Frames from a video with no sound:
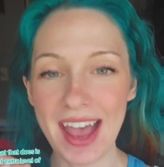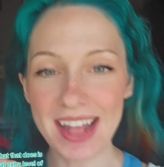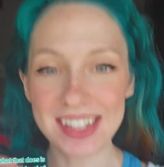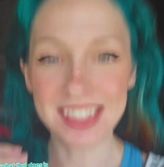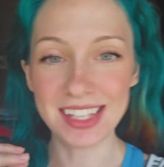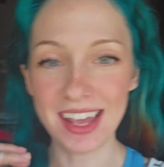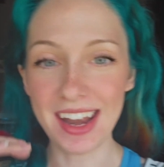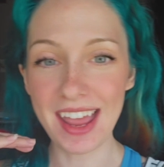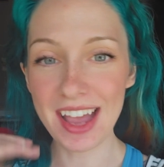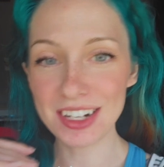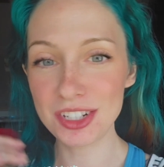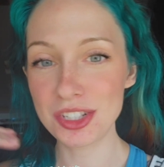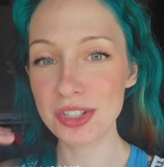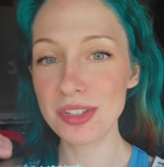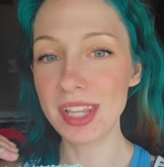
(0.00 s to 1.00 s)
adds that
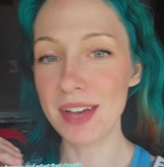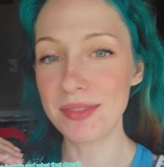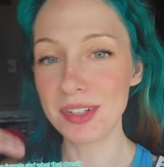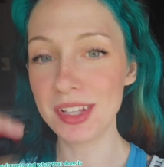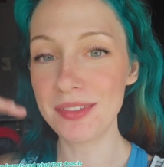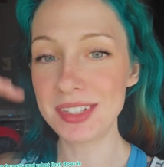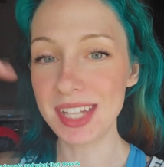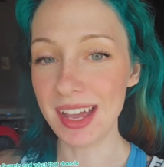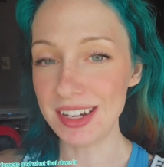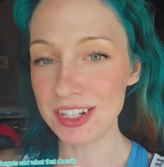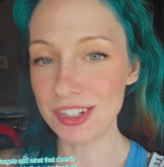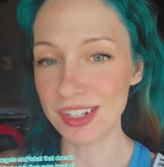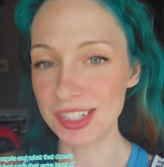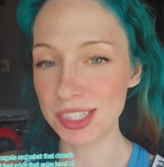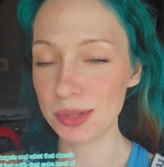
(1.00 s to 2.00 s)
extra level of tension.